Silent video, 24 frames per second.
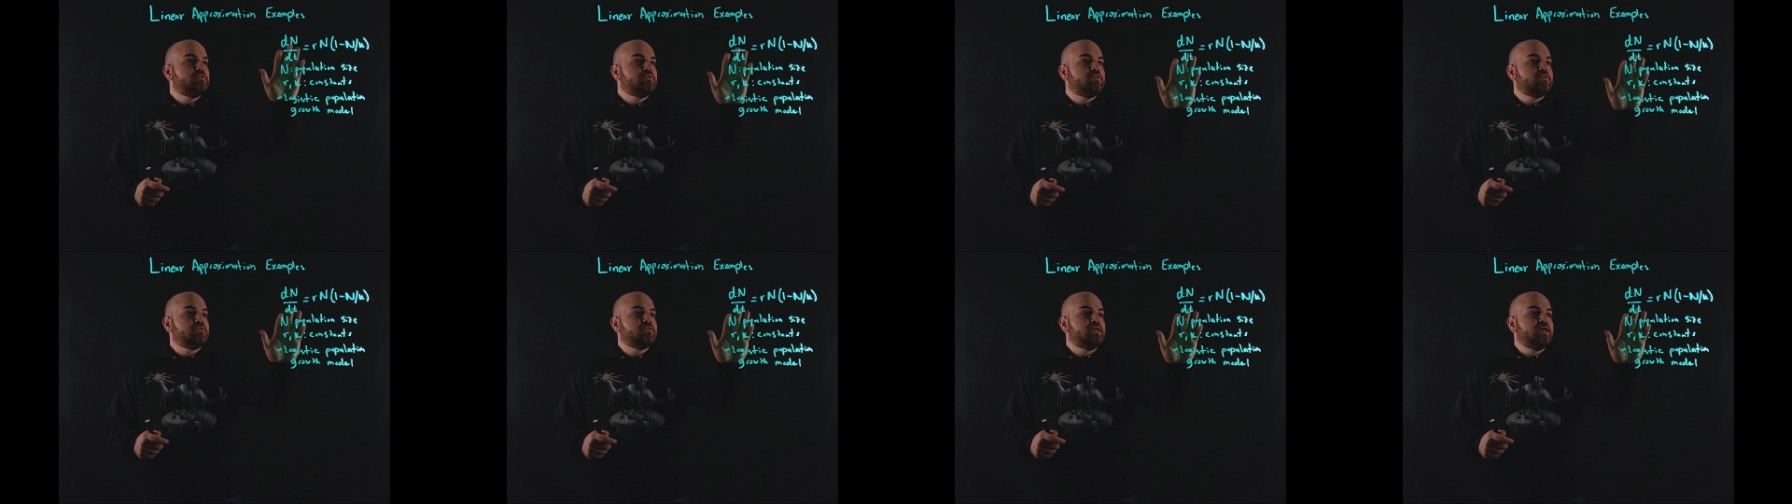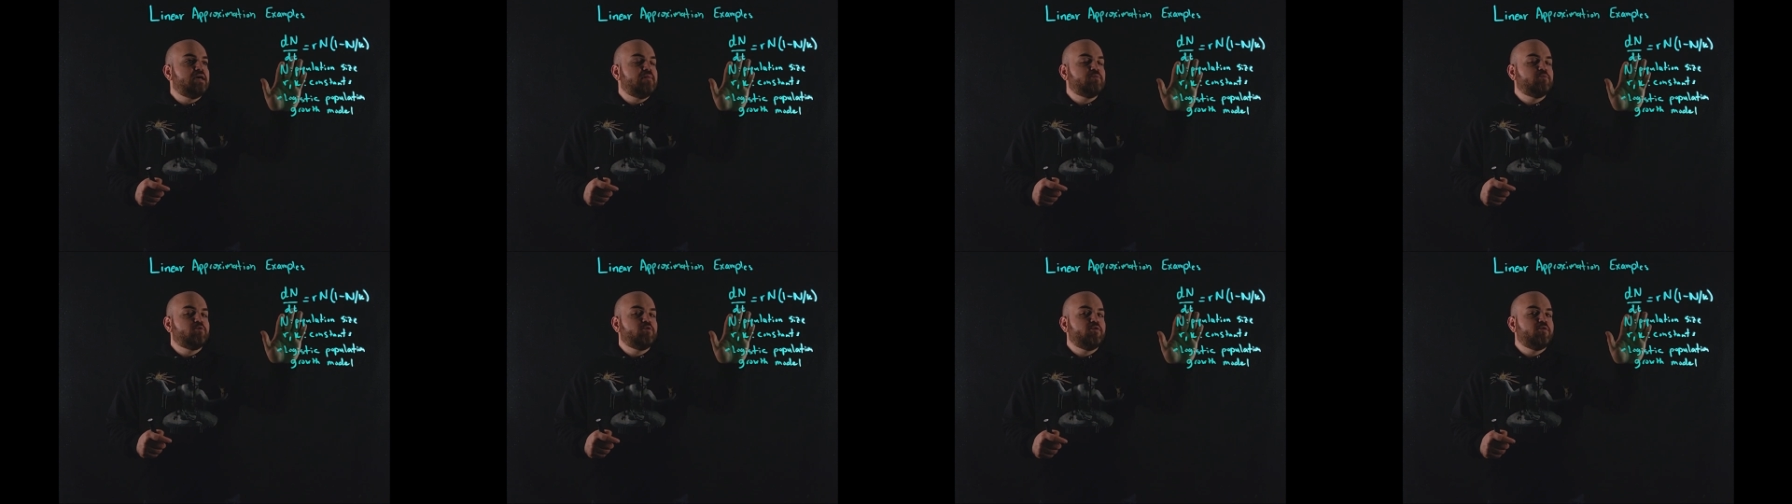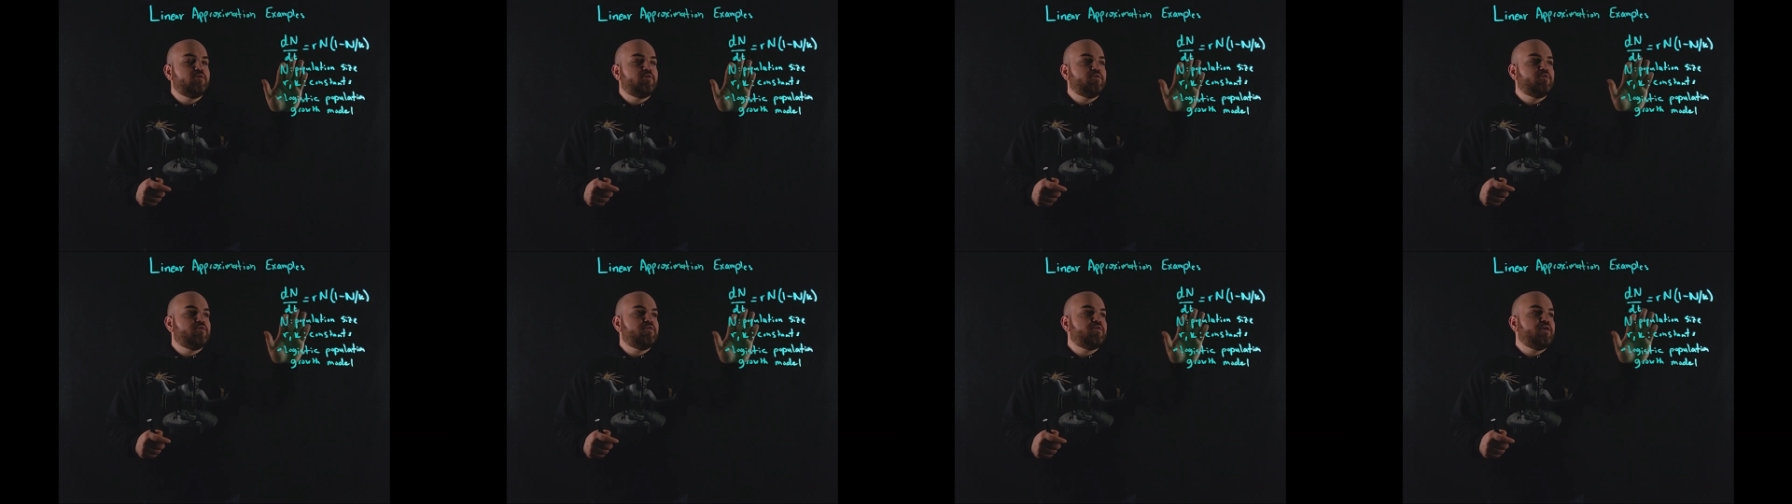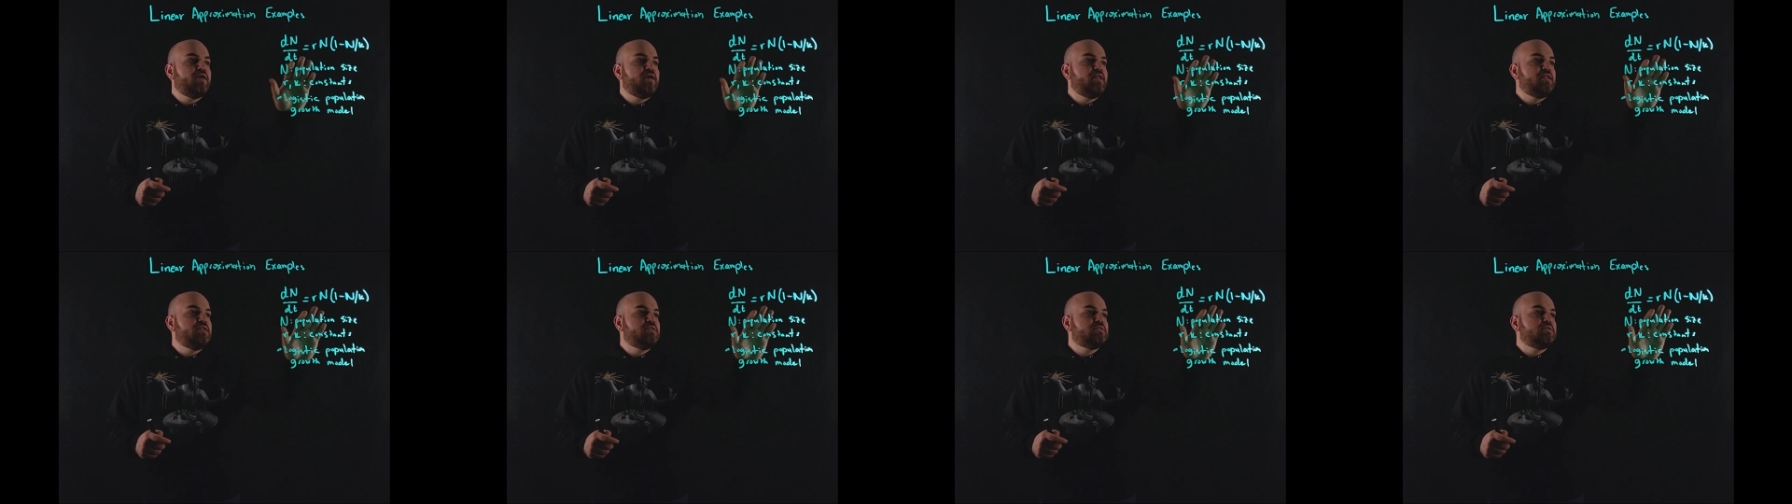the time derivative of
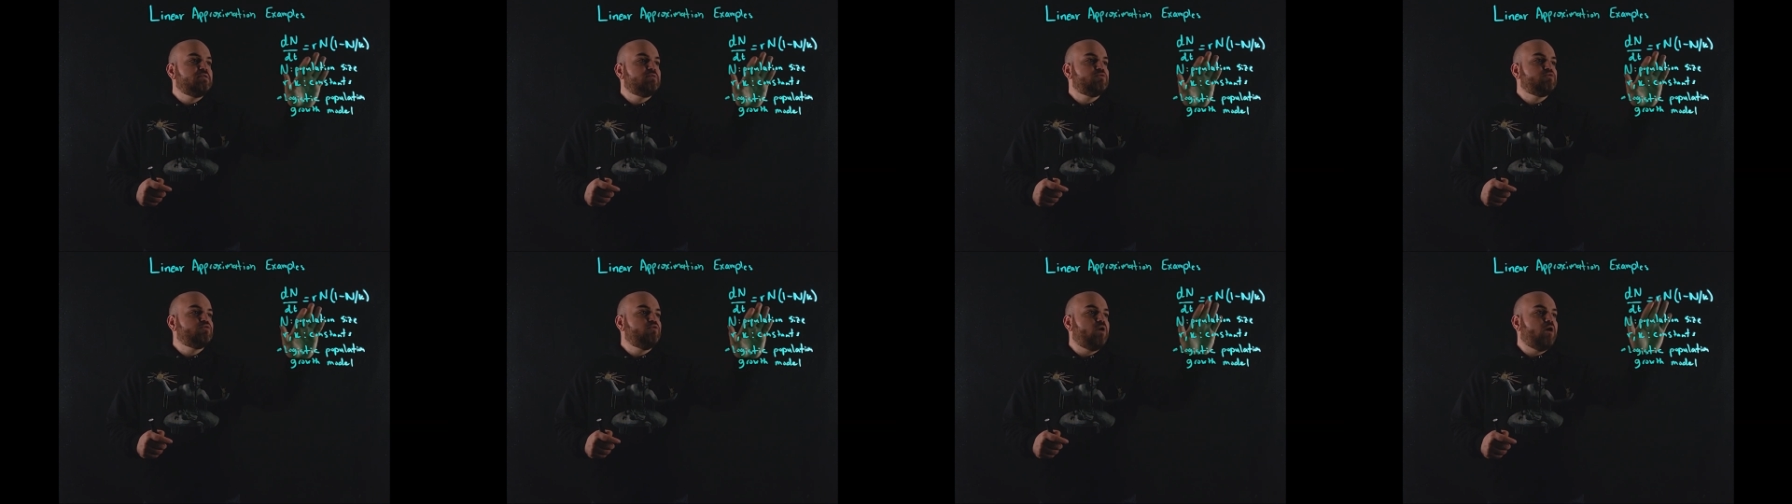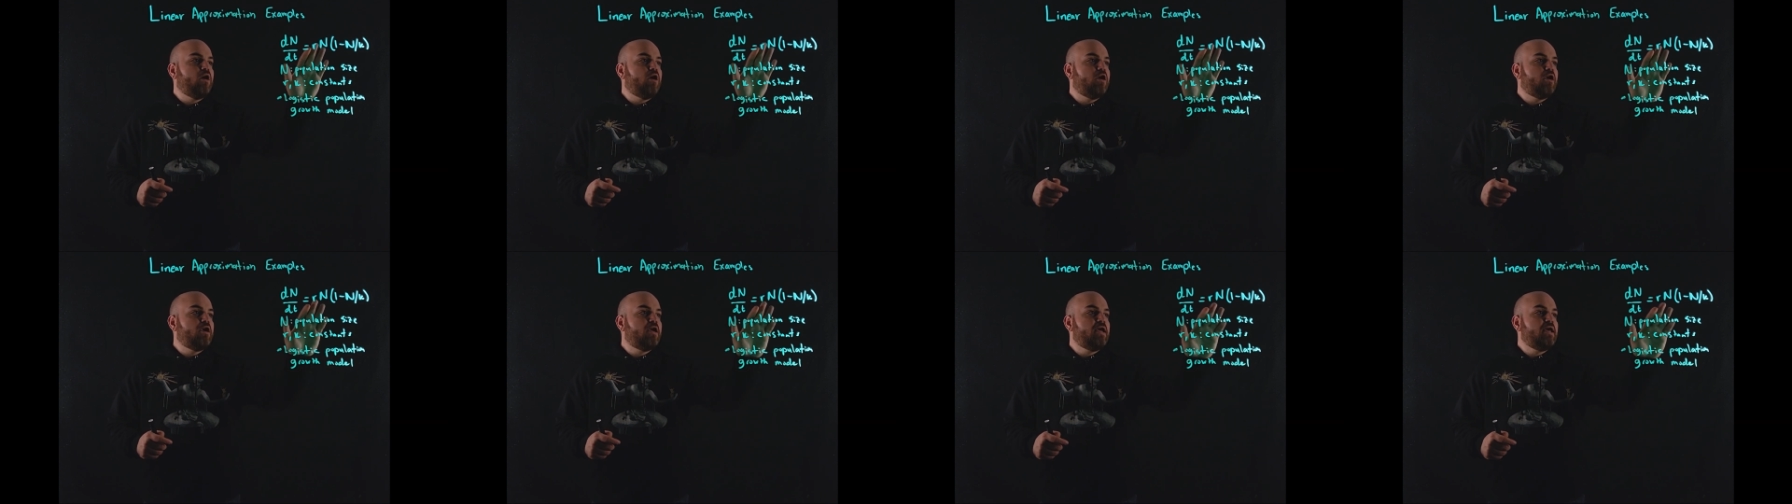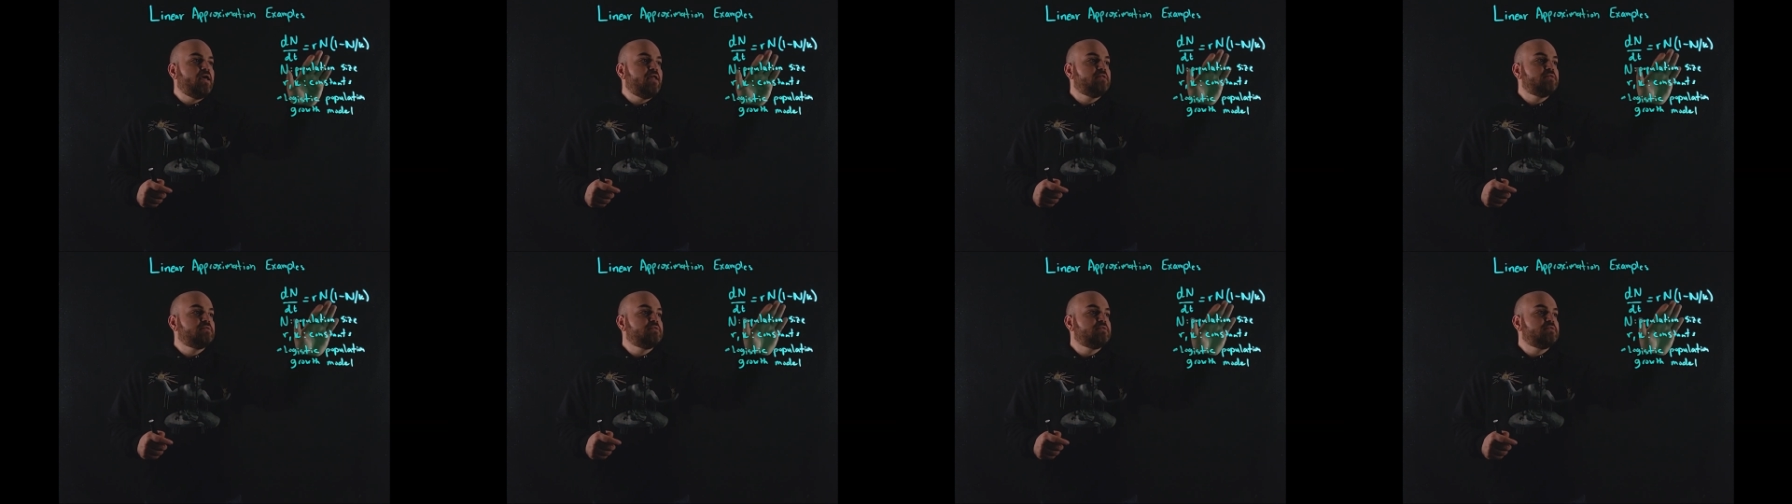n is equal to rn